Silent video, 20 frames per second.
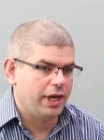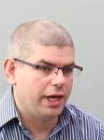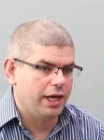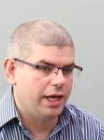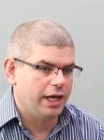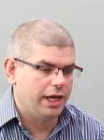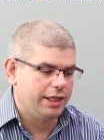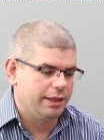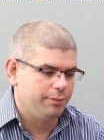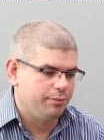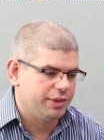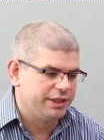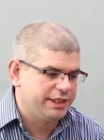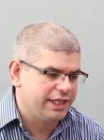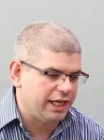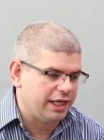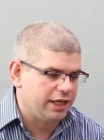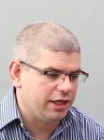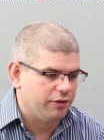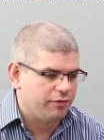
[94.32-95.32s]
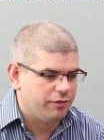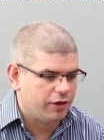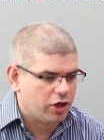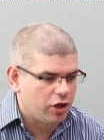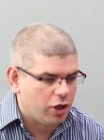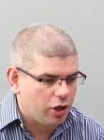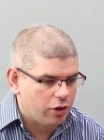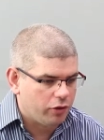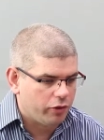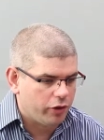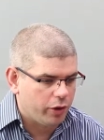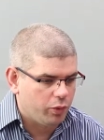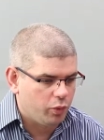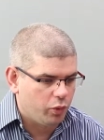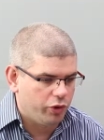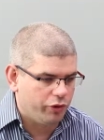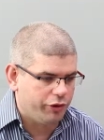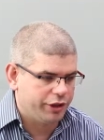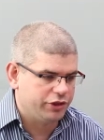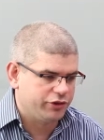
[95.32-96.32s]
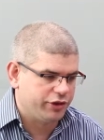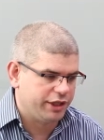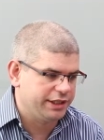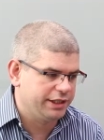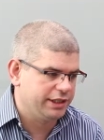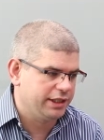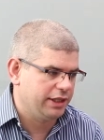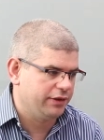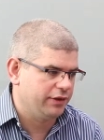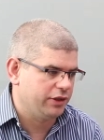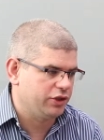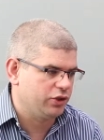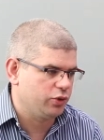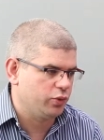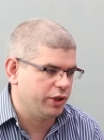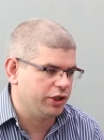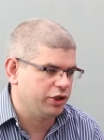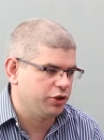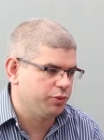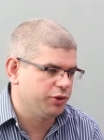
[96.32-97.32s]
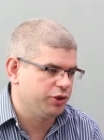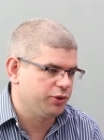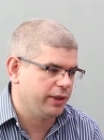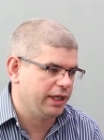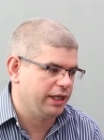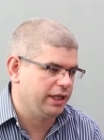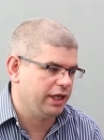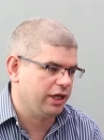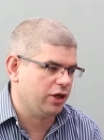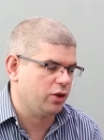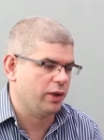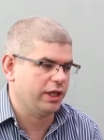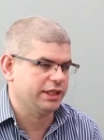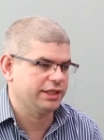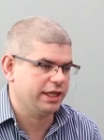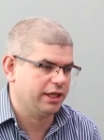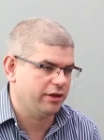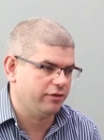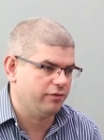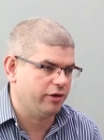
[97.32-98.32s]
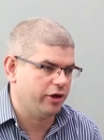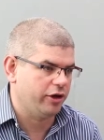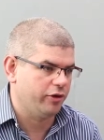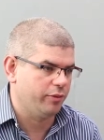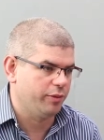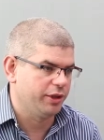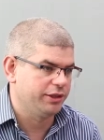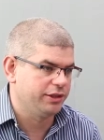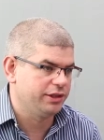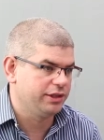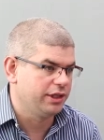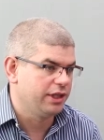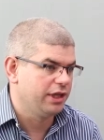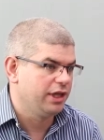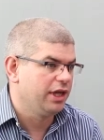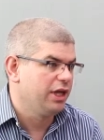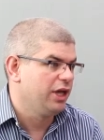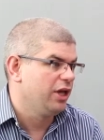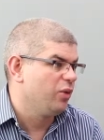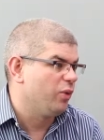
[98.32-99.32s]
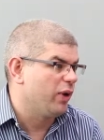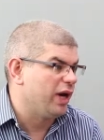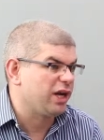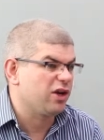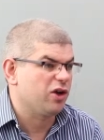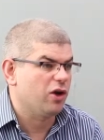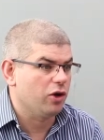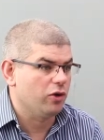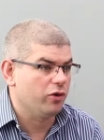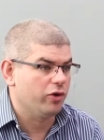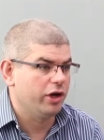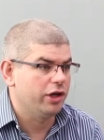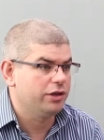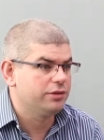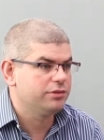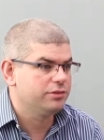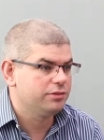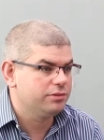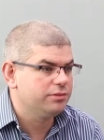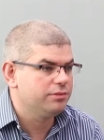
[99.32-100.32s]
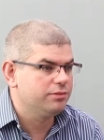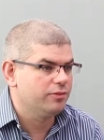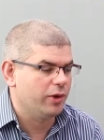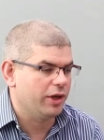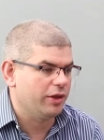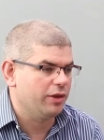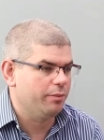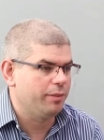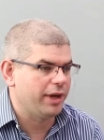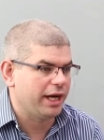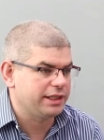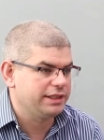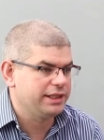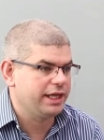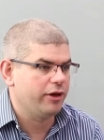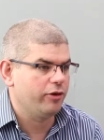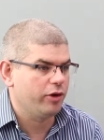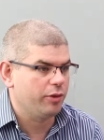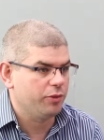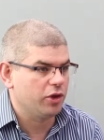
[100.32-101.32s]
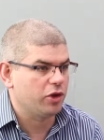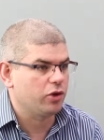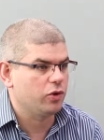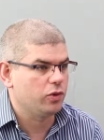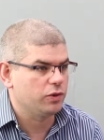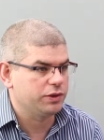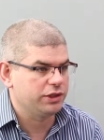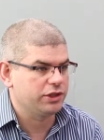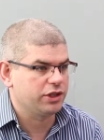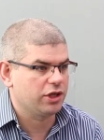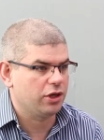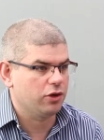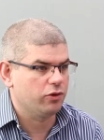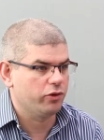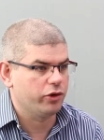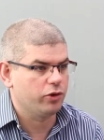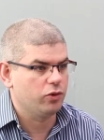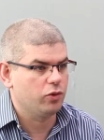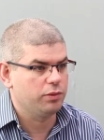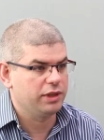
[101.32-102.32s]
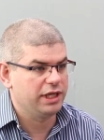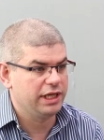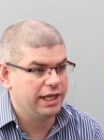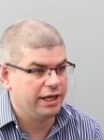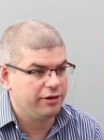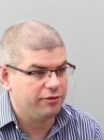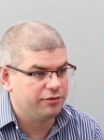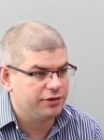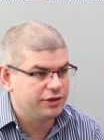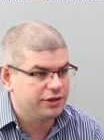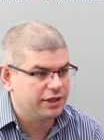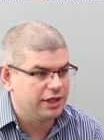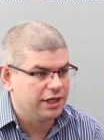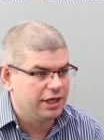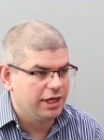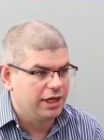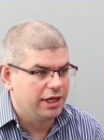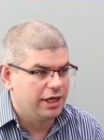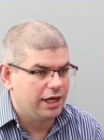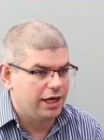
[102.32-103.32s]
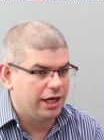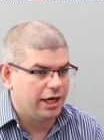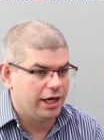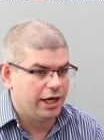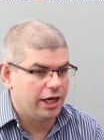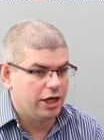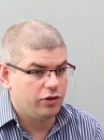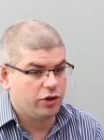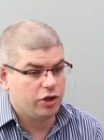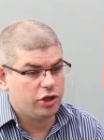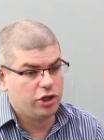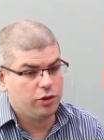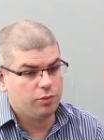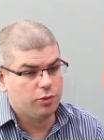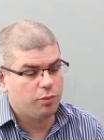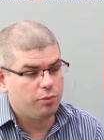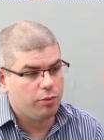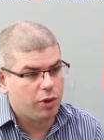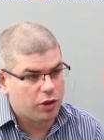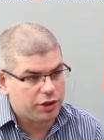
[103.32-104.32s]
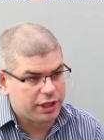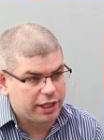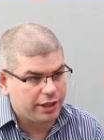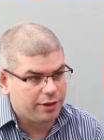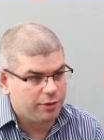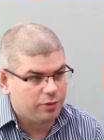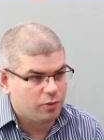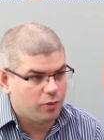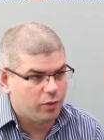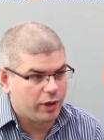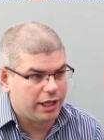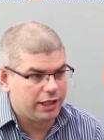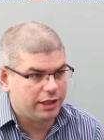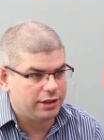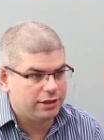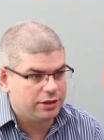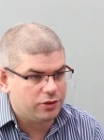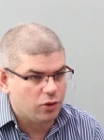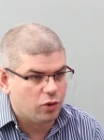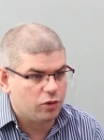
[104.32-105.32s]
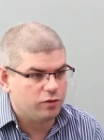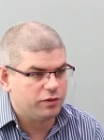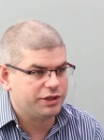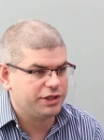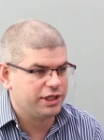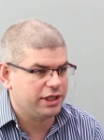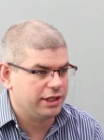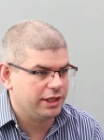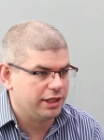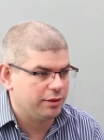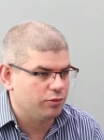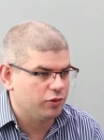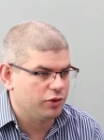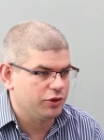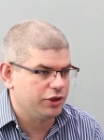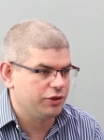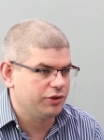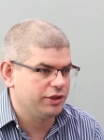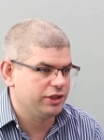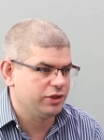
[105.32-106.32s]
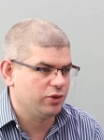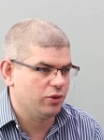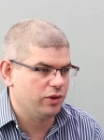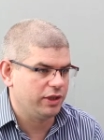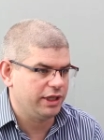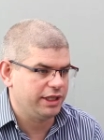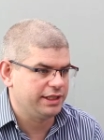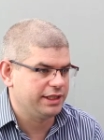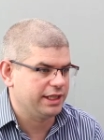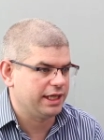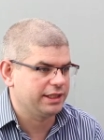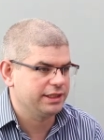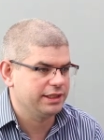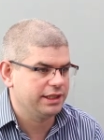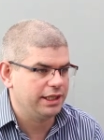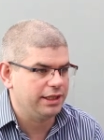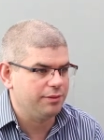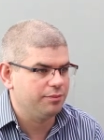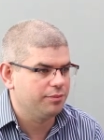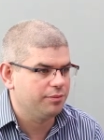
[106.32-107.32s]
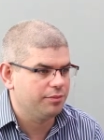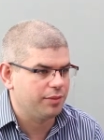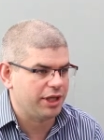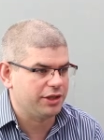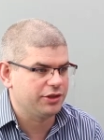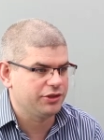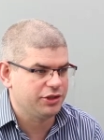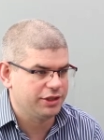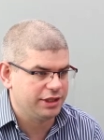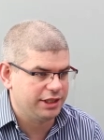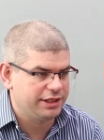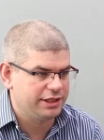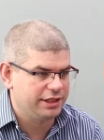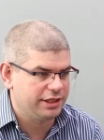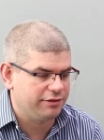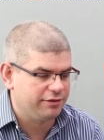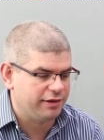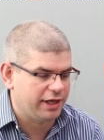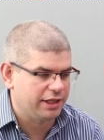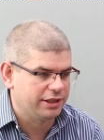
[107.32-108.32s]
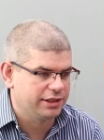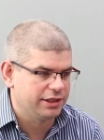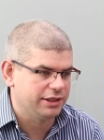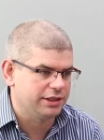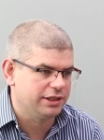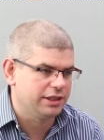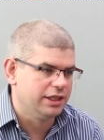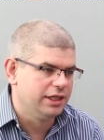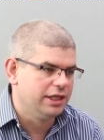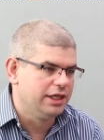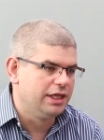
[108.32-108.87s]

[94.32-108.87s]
And in particular for cholera, we're interested in the switch between the aquatic environment, where cholera, well, the bacterium that causes cholera normally lives, and the human body, when all of a sudden it produces all these nasty pathogenicity factors.